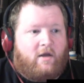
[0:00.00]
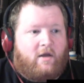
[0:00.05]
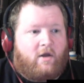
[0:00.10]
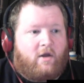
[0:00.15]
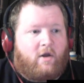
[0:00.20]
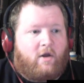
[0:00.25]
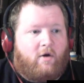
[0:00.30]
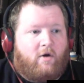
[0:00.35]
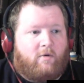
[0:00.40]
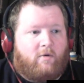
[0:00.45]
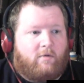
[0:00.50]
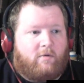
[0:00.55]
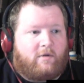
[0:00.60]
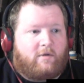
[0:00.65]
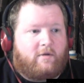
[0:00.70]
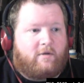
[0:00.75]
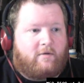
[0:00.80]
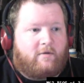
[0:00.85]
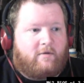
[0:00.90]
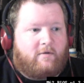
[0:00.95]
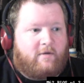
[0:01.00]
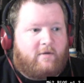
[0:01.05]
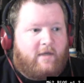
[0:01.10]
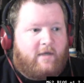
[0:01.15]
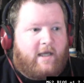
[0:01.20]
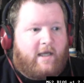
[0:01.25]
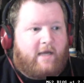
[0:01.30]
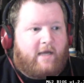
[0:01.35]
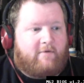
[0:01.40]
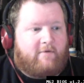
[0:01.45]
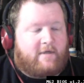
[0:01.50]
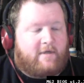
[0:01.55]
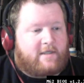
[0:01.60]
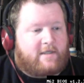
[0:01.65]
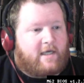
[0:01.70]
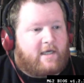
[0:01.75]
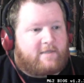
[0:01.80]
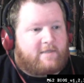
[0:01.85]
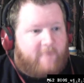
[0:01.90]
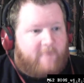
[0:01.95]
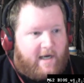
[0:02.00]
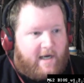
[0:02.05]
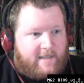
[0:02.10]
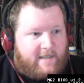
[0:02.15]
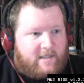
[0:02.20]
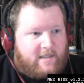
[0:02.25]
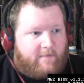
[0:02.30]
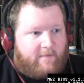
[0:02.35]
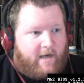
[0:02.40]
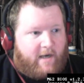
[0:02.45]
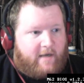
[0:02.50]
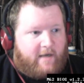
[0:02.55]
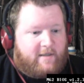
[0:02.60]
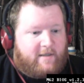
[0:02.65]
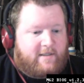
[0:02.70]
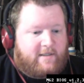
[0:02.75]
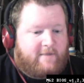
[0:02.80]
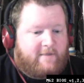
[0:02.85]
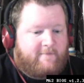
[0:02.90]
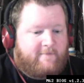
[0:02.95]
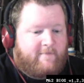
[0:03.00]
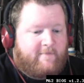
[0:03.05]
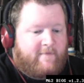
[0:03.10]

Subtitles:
cold, it restarts back into the BIOS